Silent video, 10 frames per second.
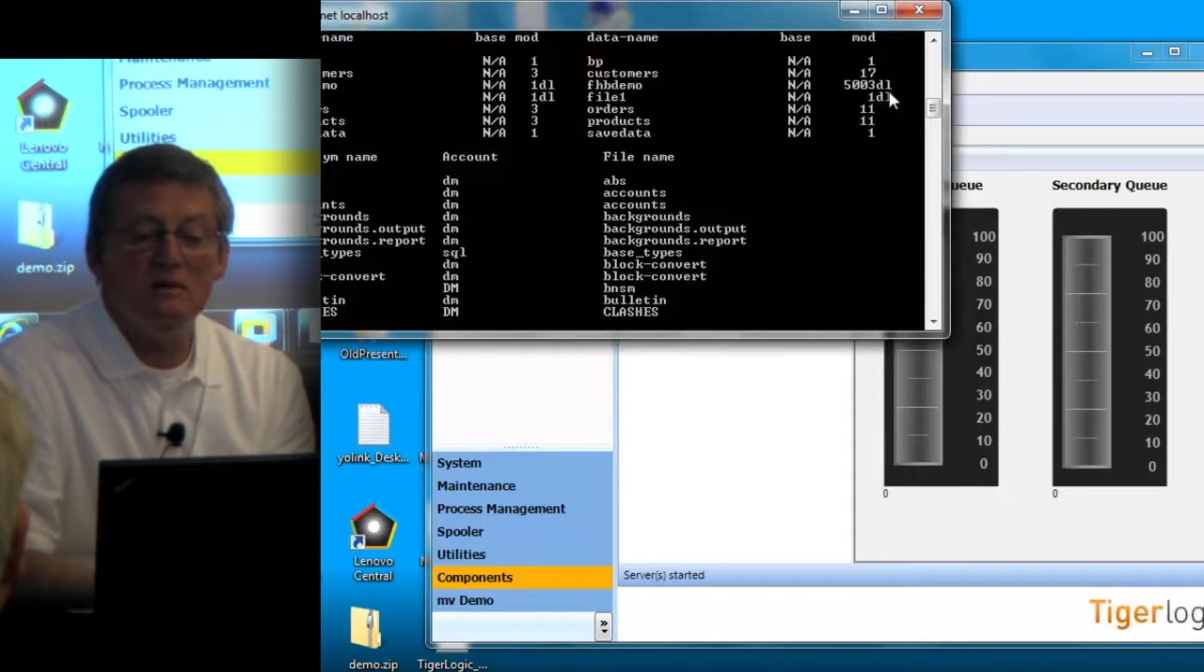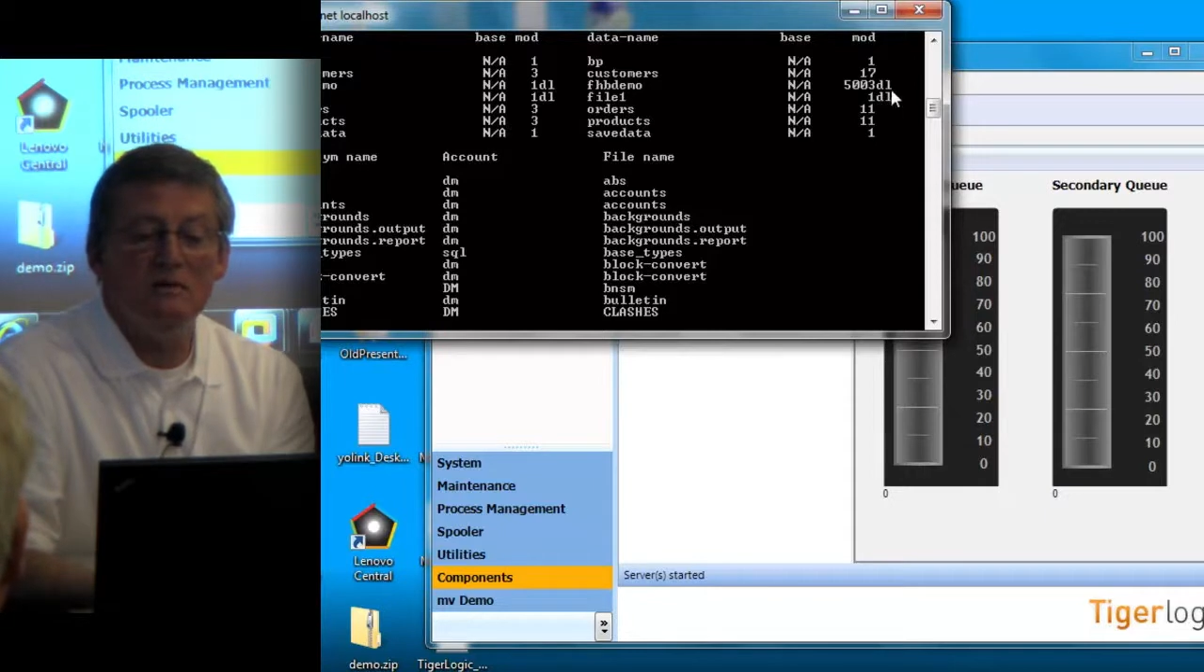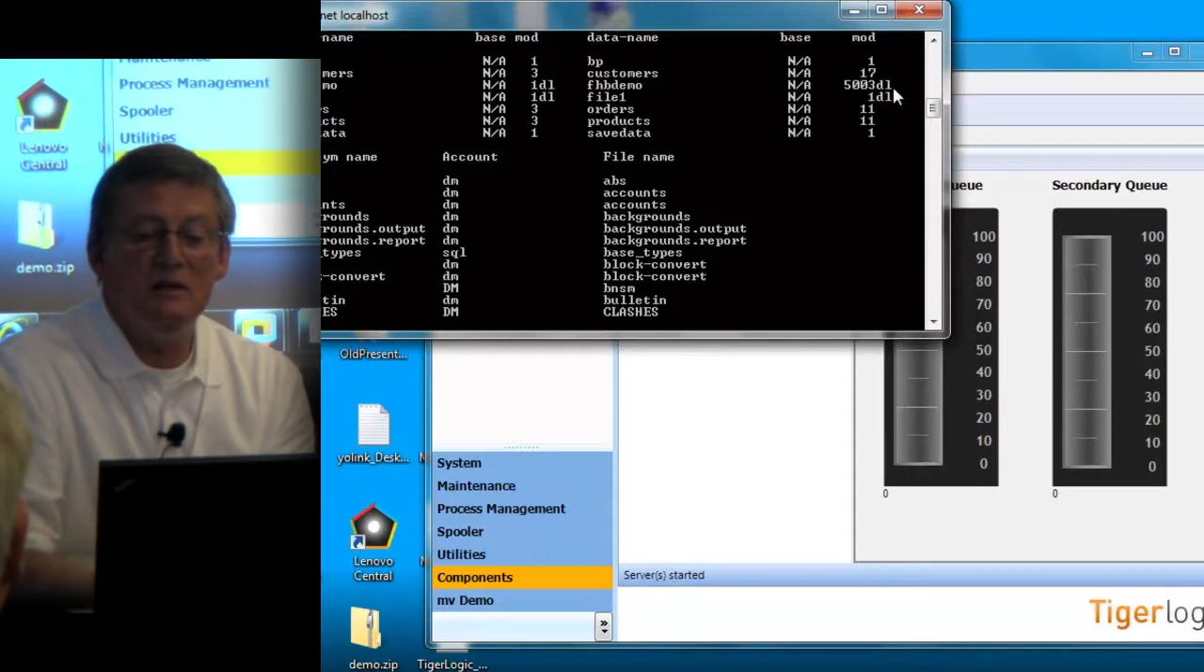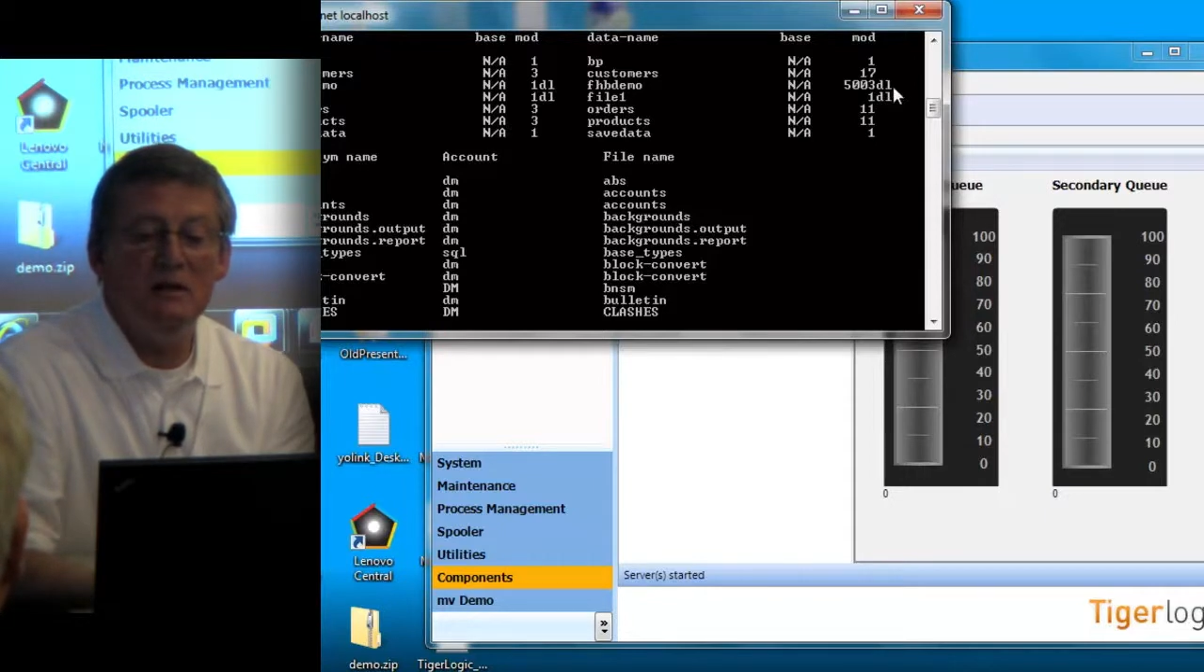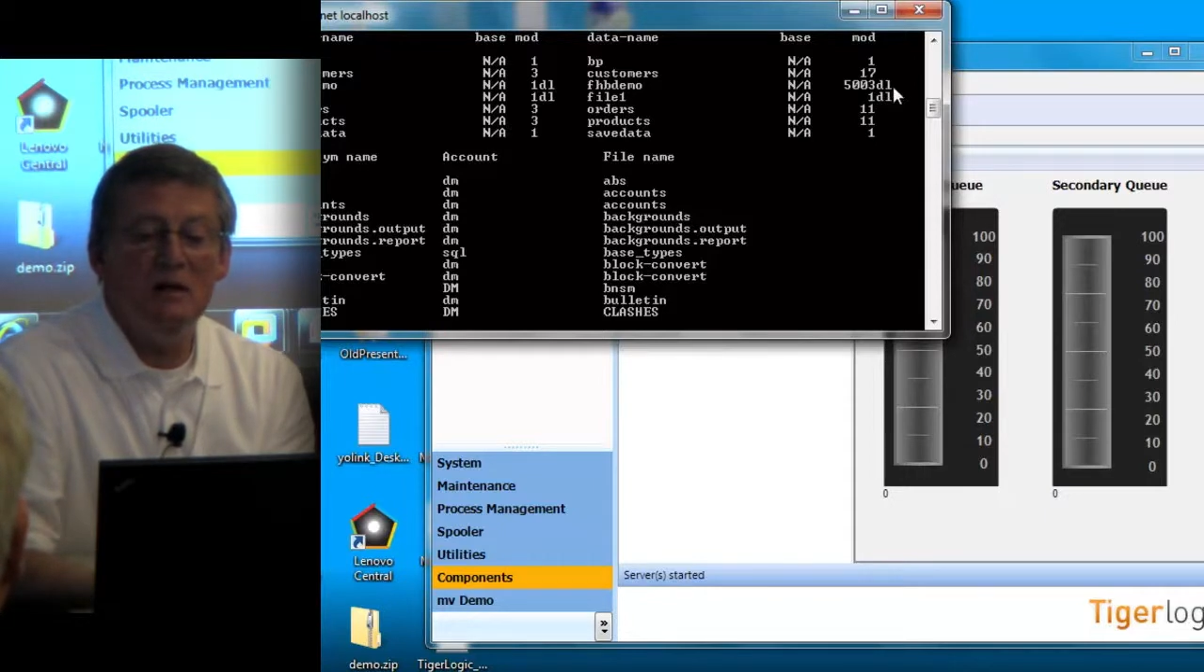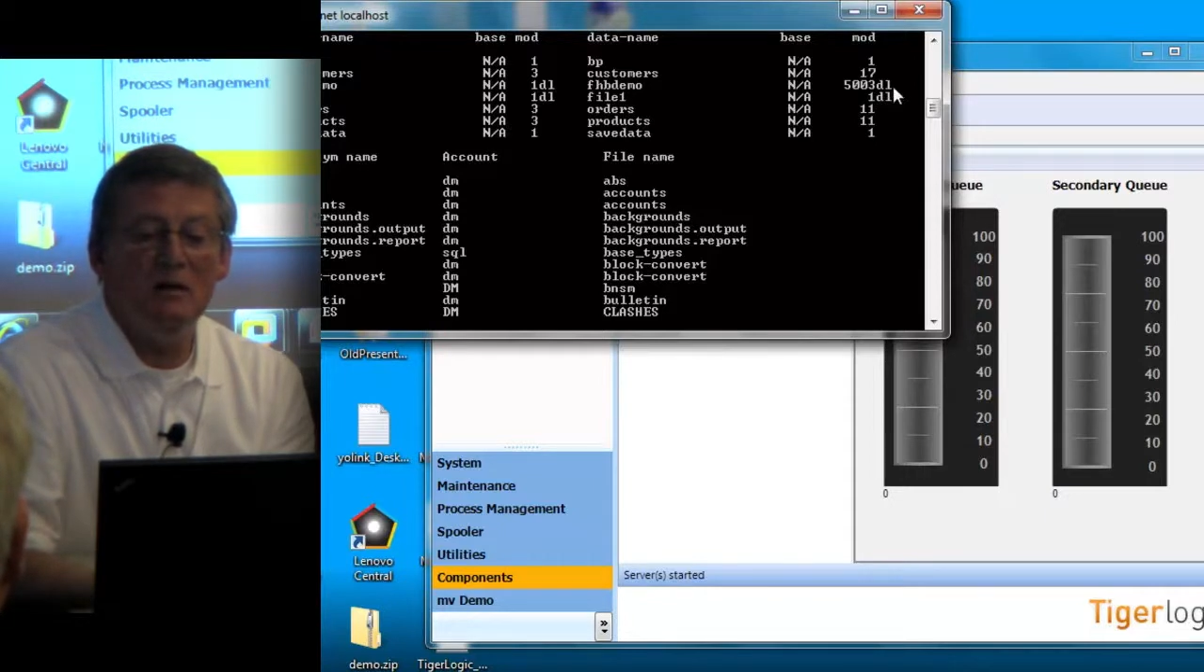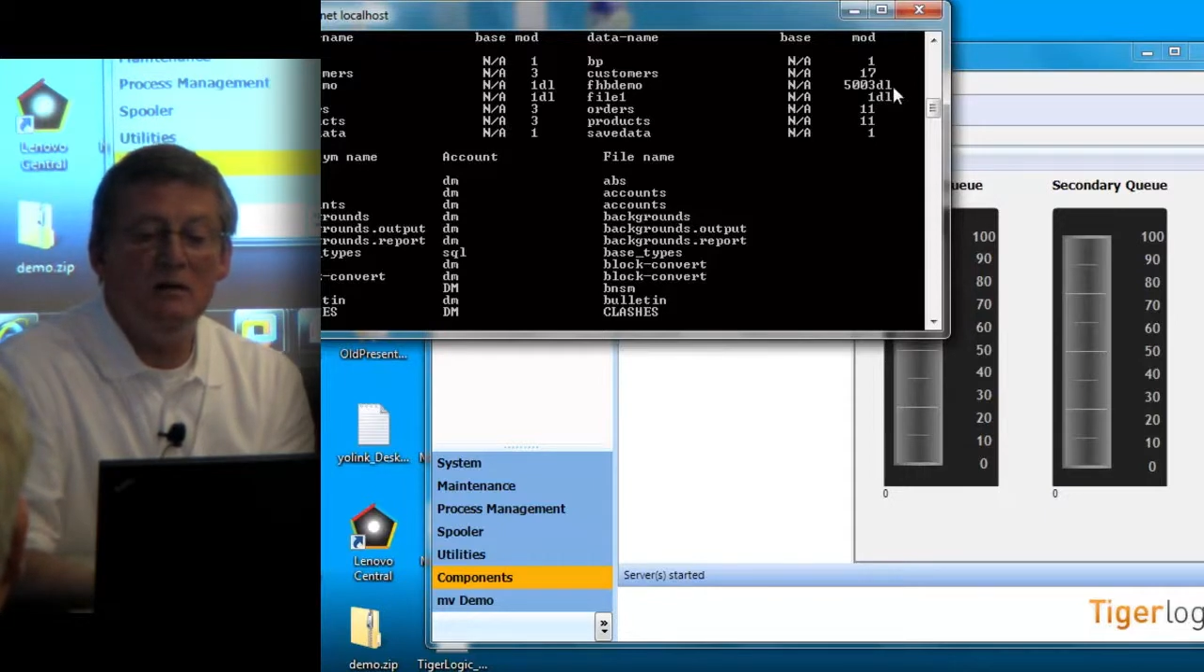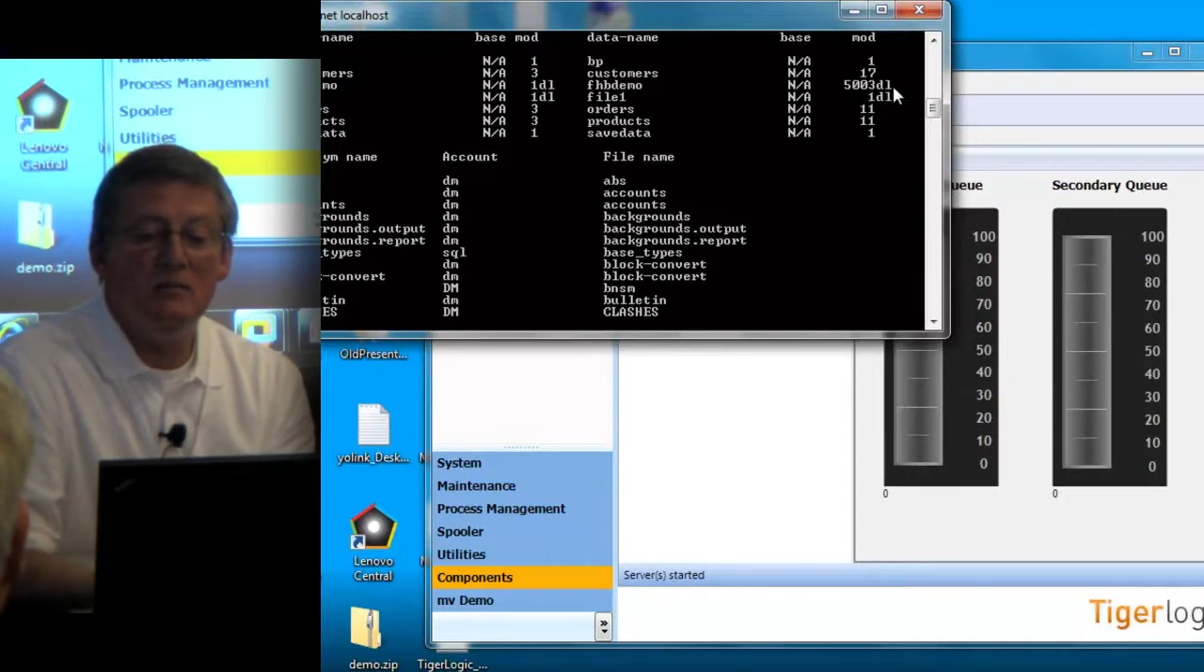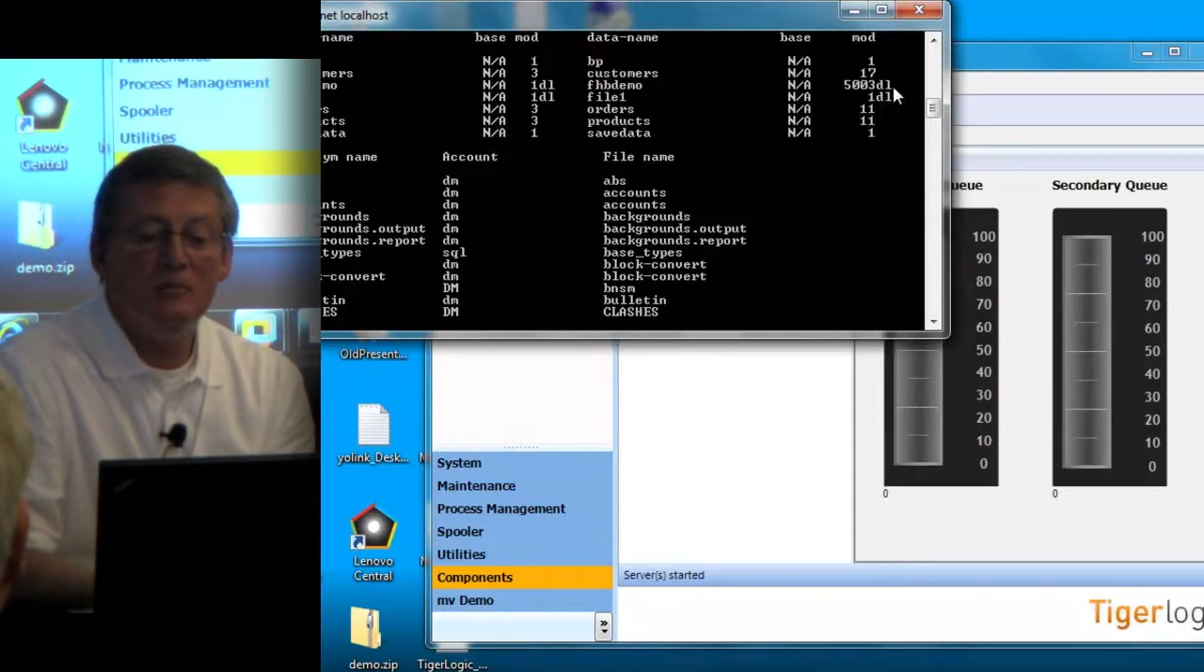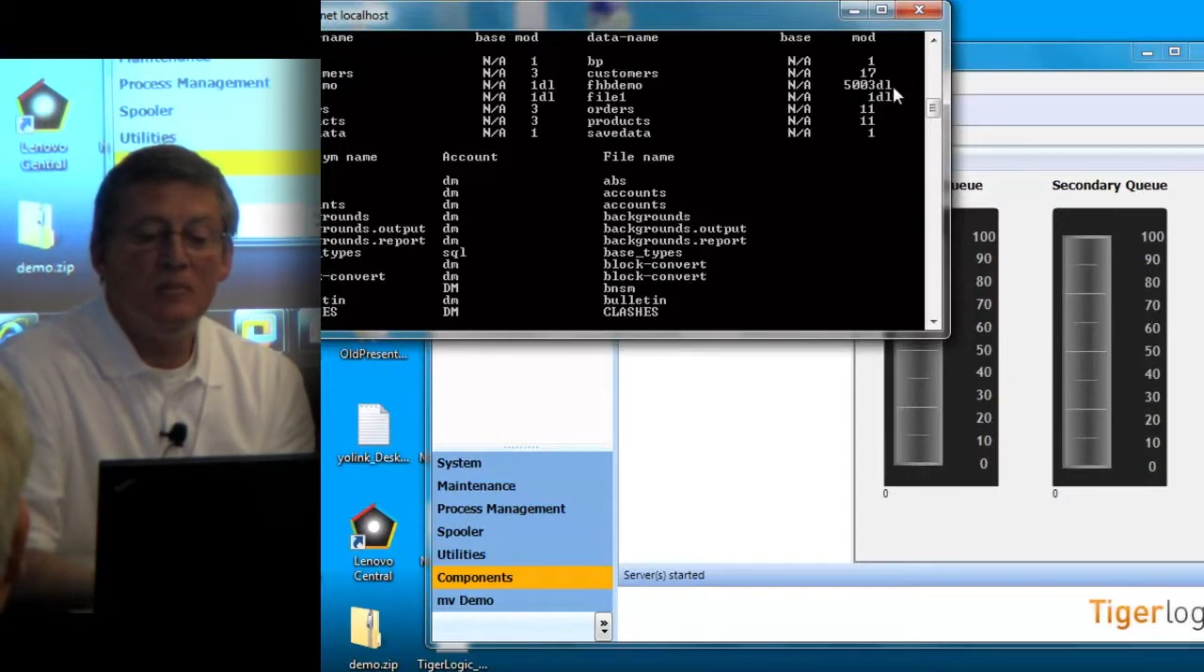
is DL.